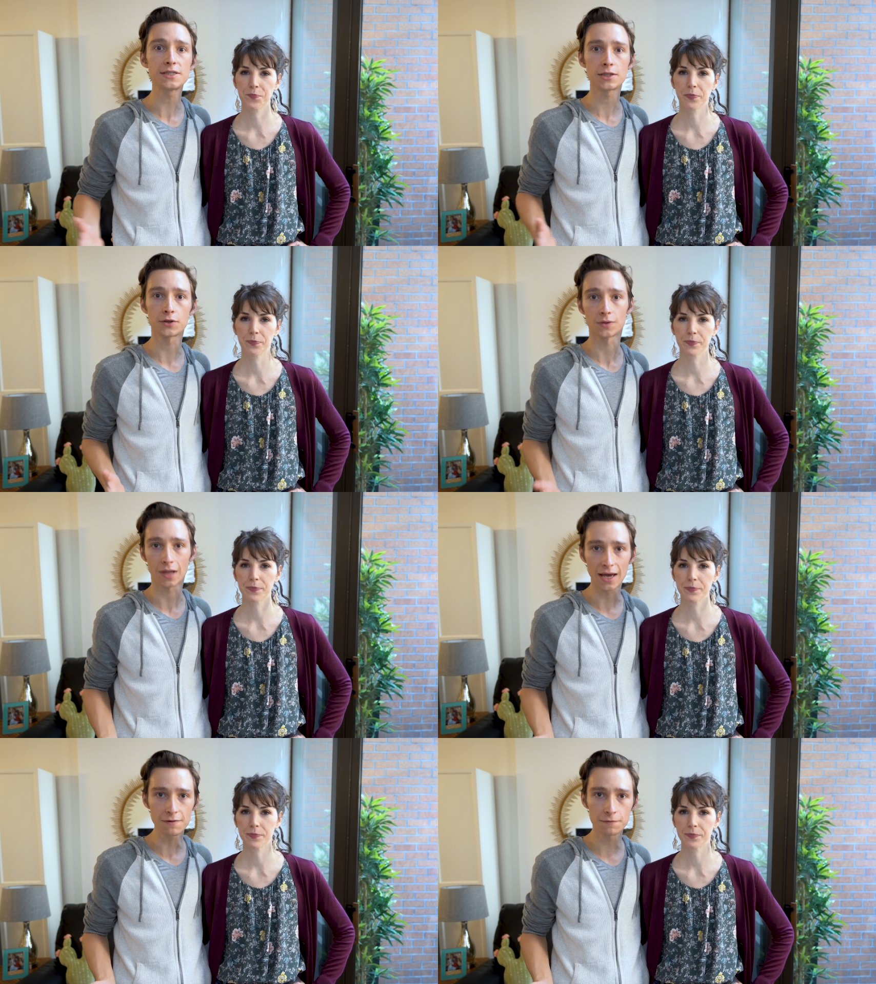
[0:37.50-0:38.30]
Speaker 1: is in your
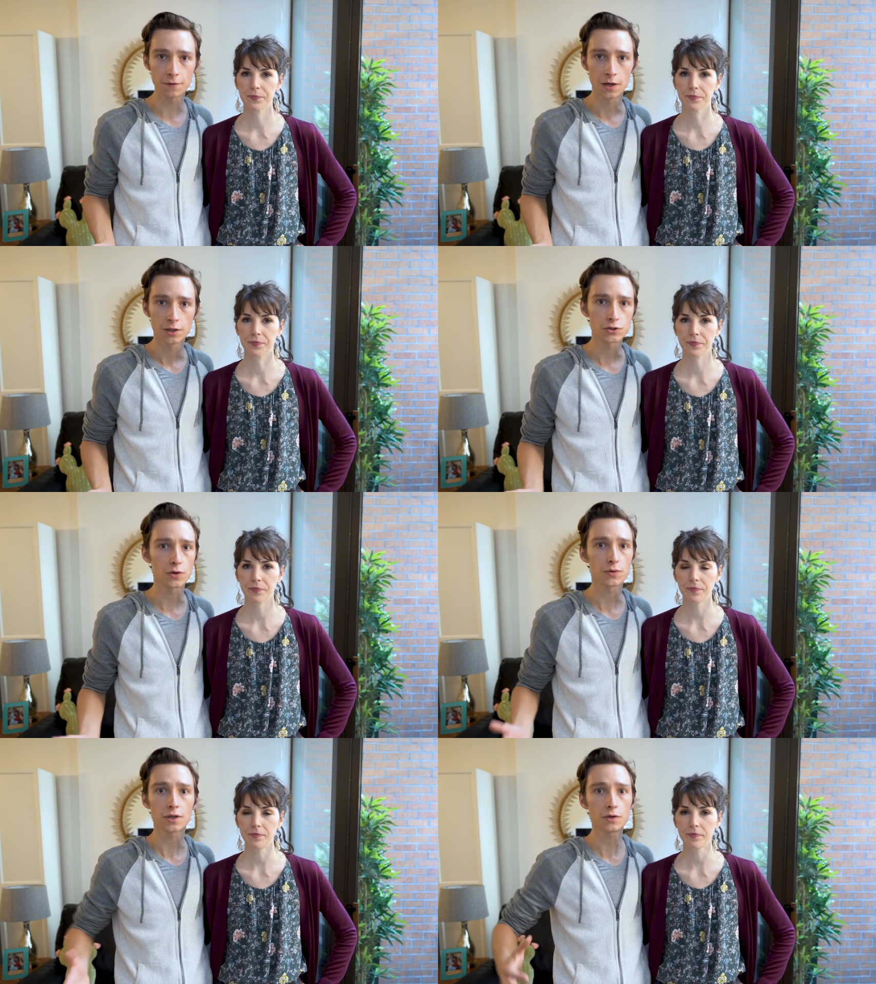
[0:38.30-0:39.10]
life
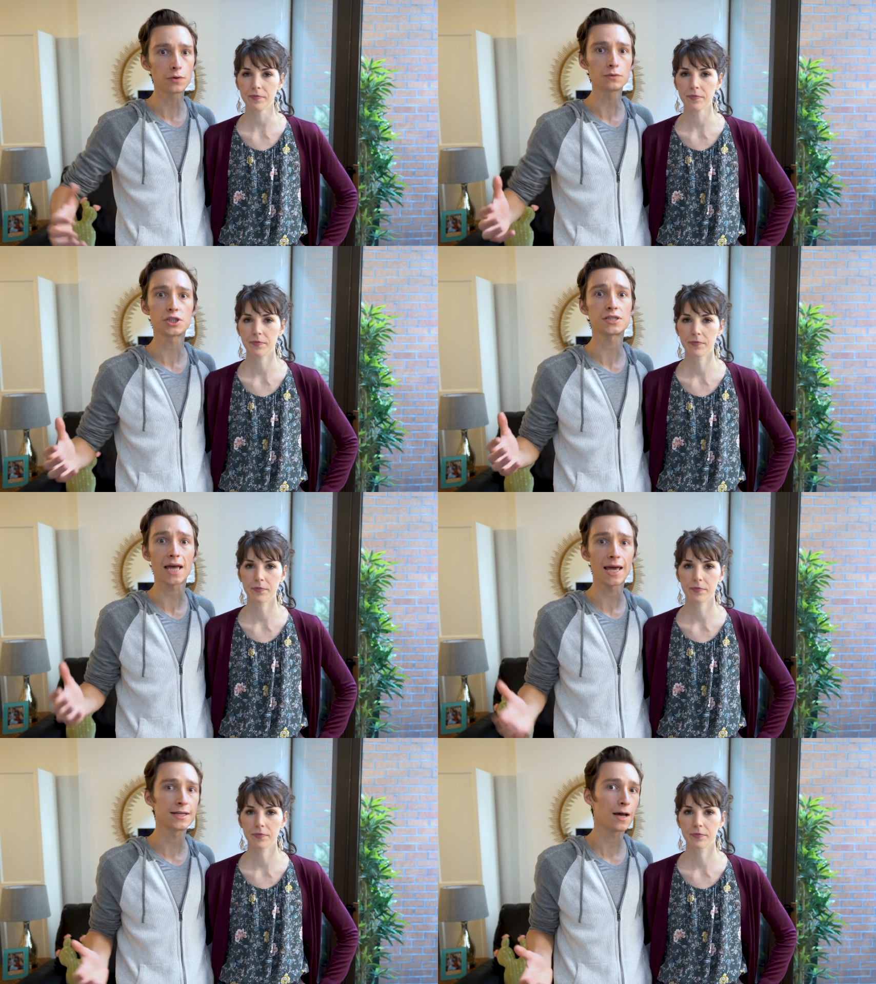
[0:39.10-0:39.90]
so that you don't
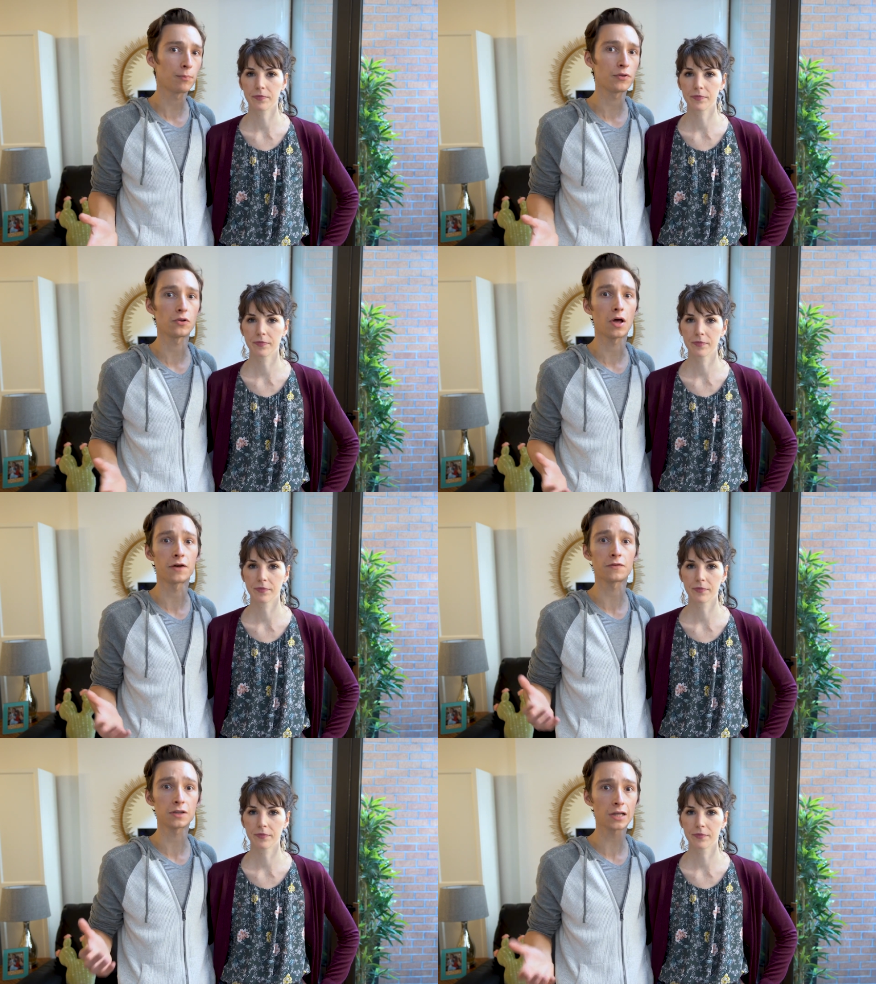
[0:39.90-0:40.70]
just end up with a
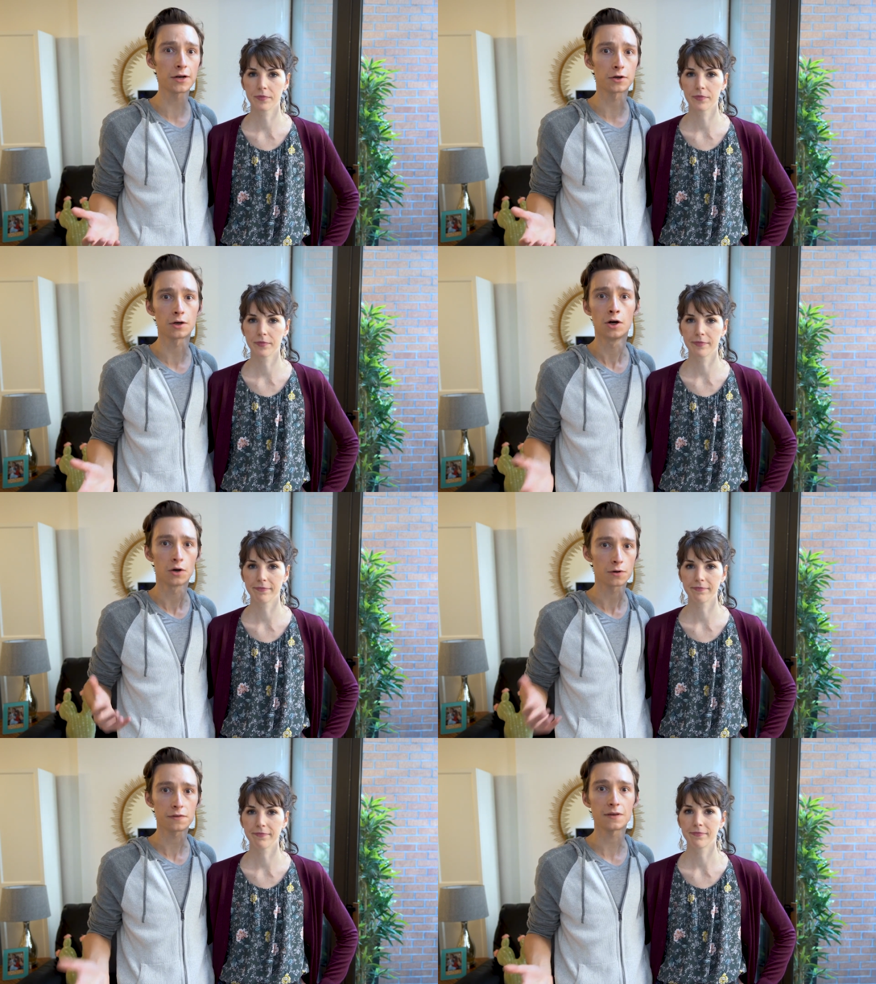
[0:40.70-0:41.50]
lot of clutter
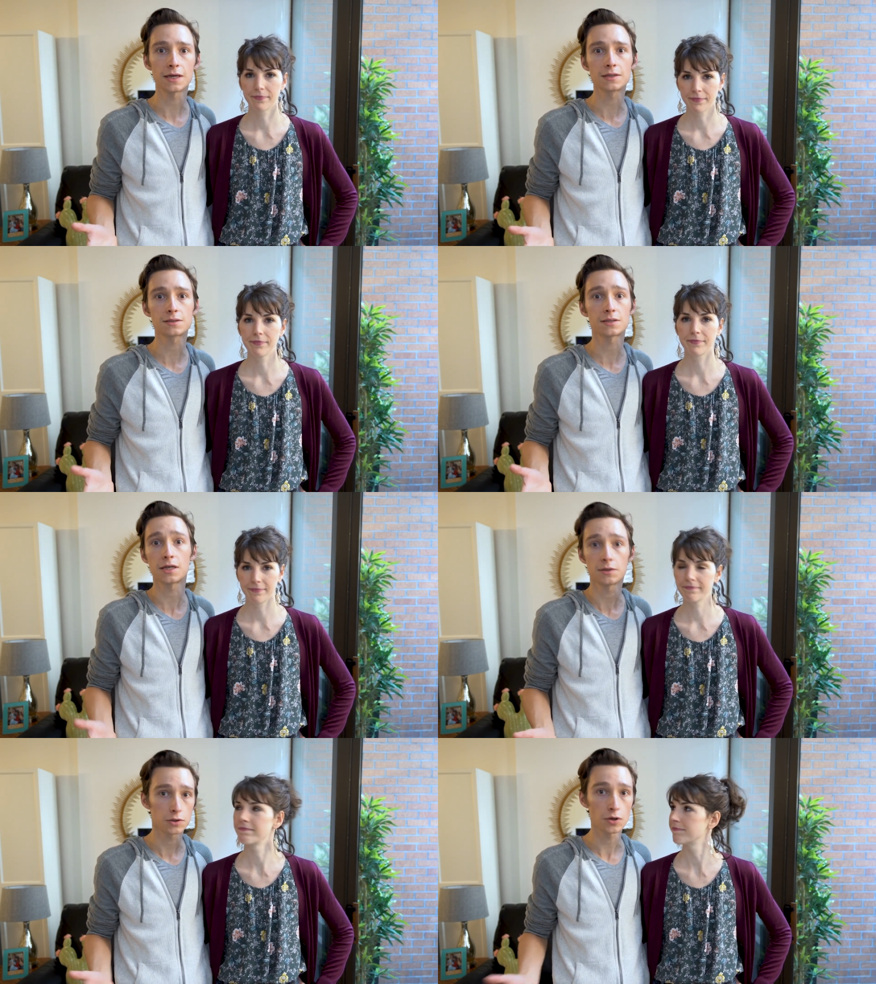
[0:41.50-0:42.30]
or things
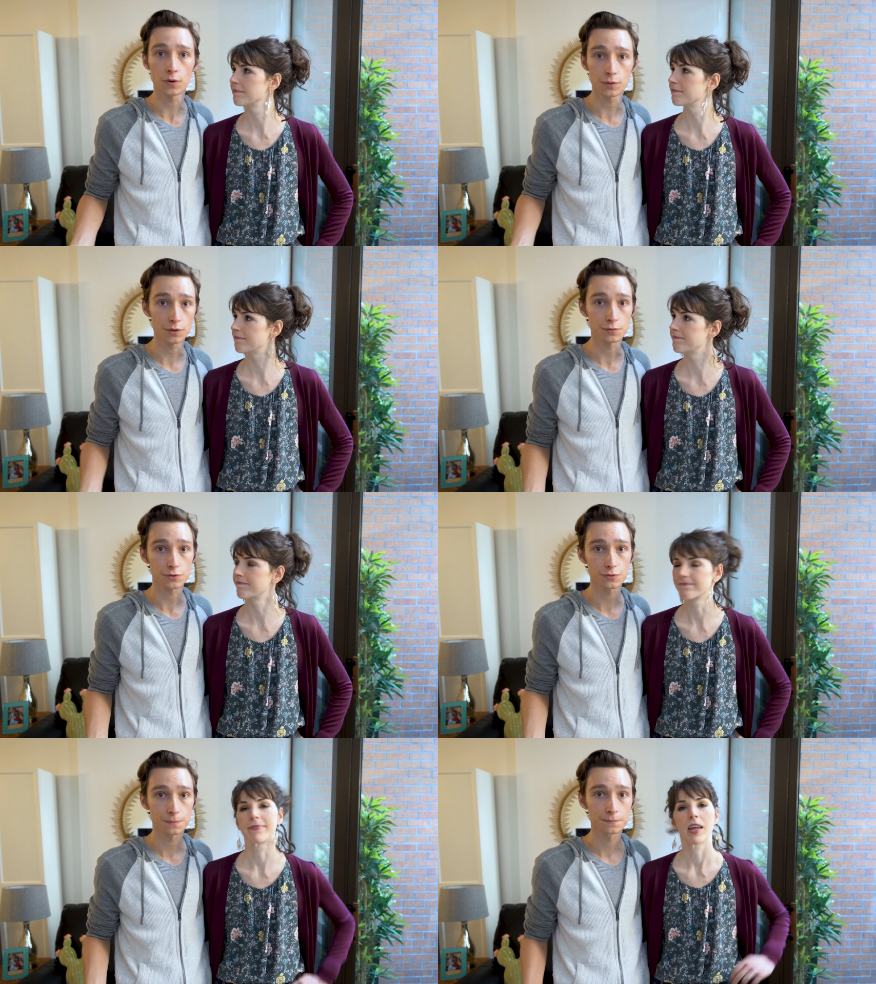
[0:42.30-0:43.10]
that you don't
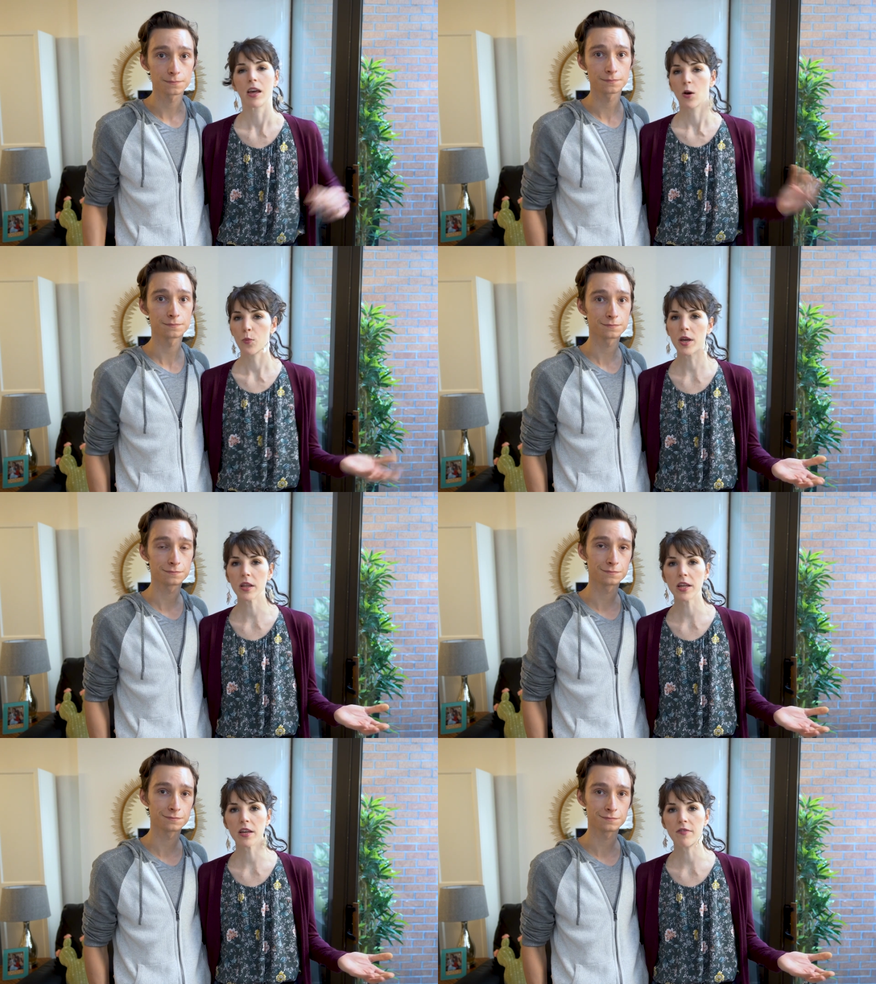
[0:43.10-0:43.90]
use.
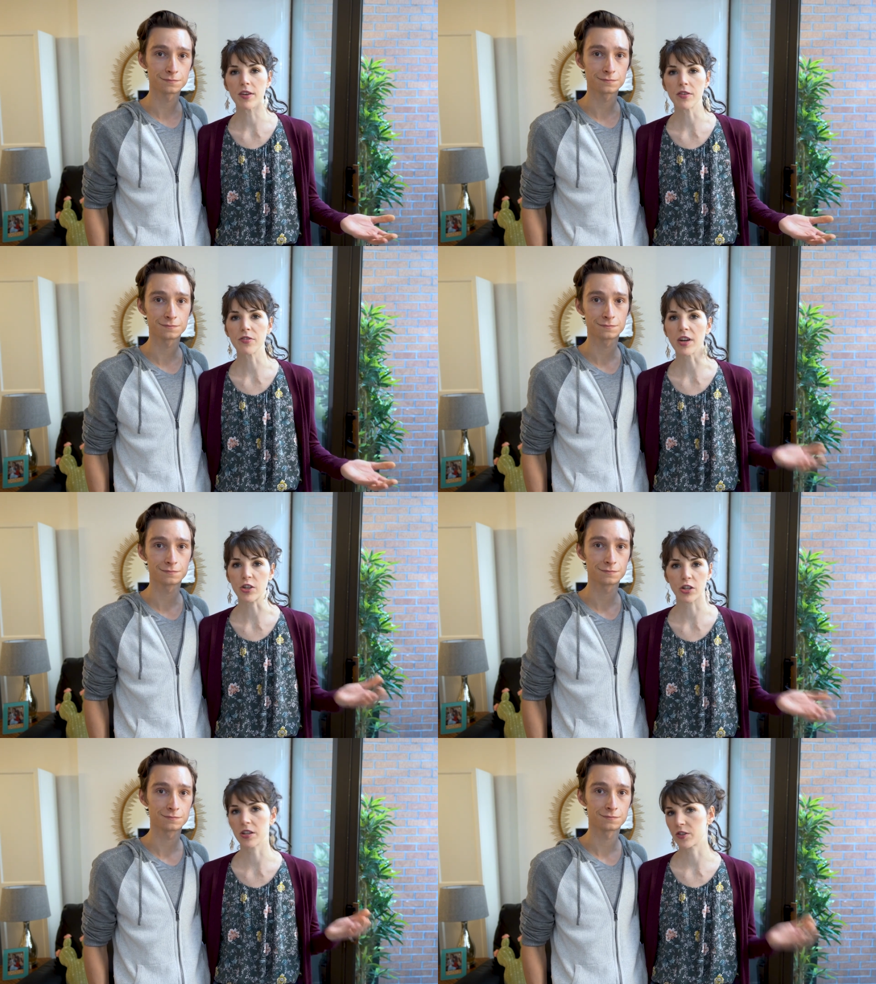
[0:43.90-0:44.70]
Speaker 2: We live in
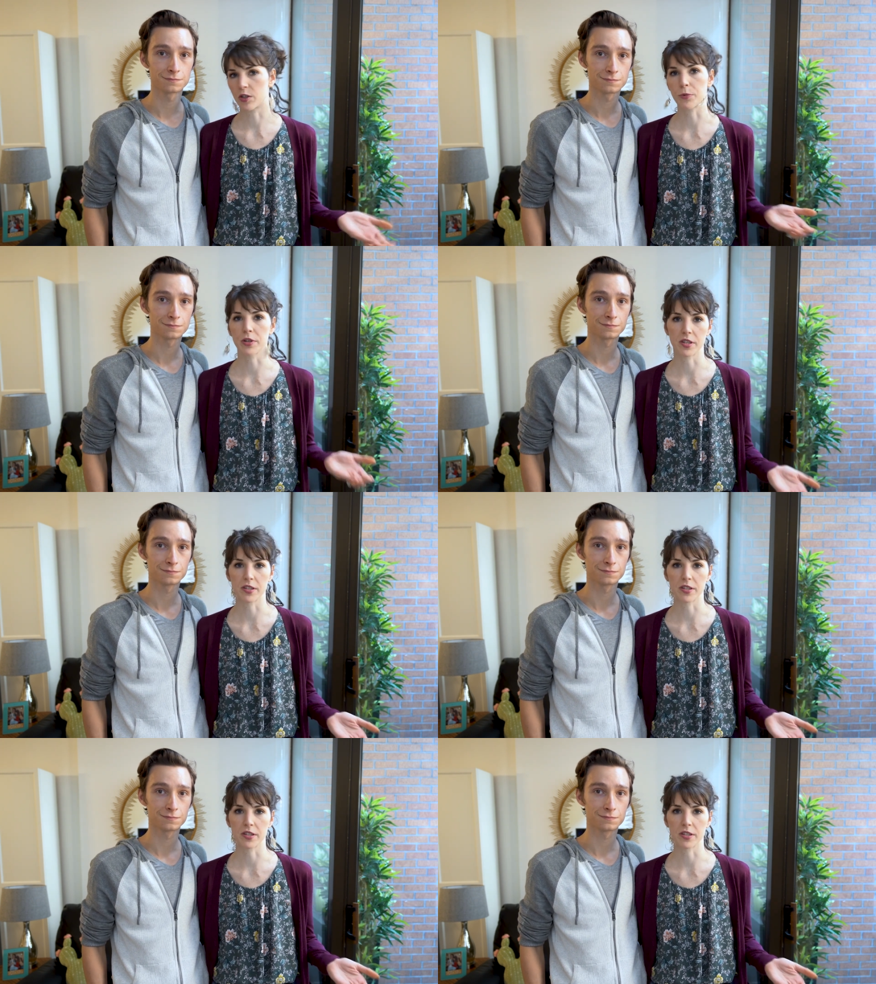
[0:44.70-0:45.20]
such a consumerist